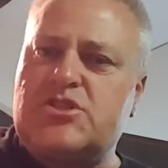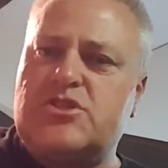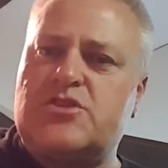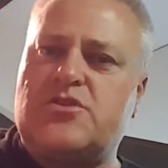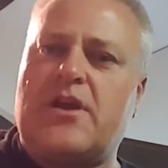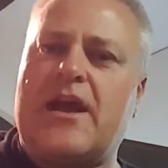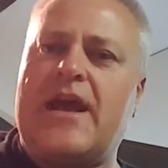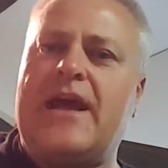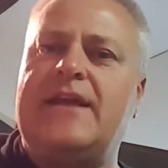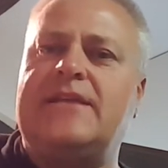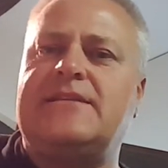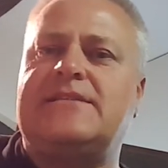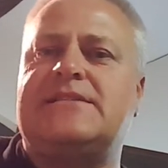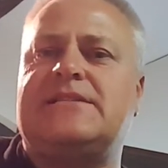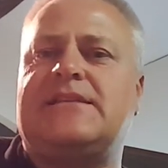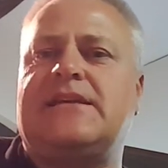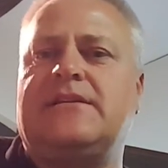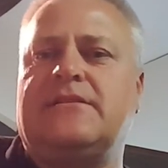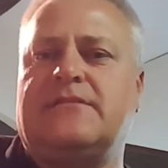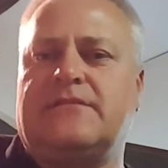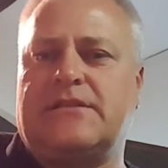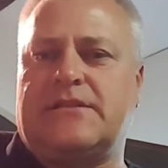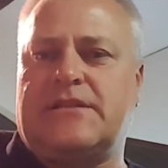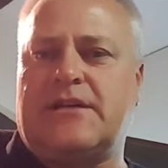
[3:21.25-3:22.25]
straight
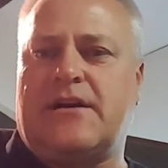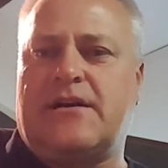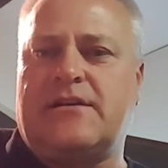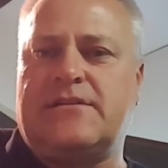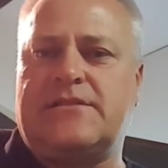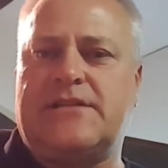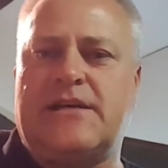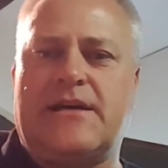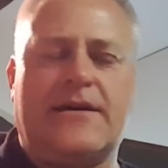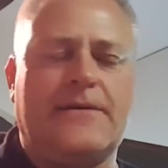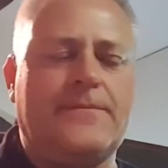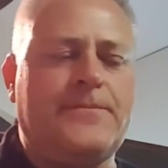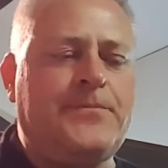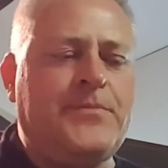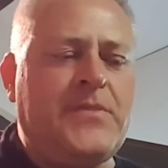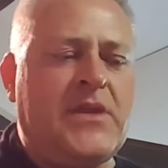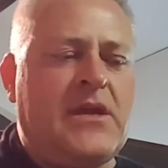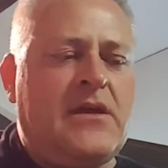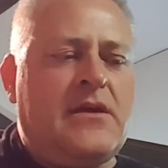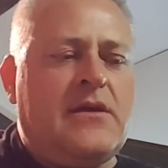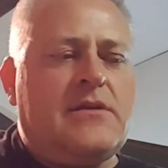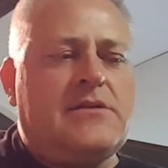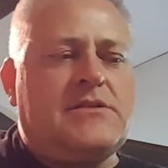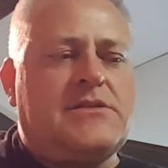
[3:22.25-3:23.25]
steel guitar sound.
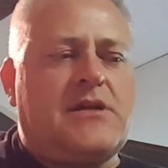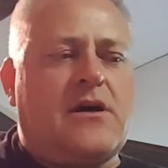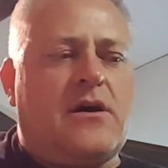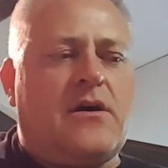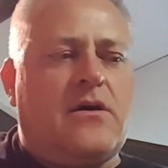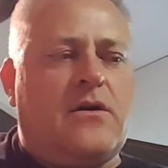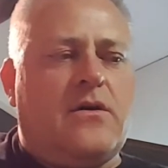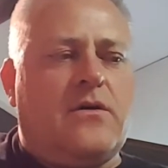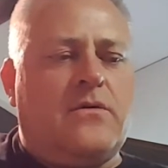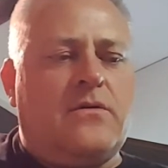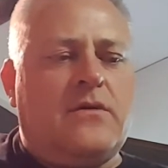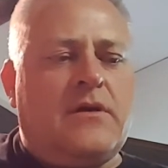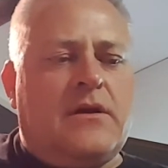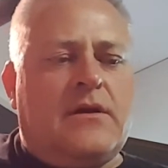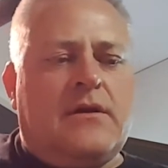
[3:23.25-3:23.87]
So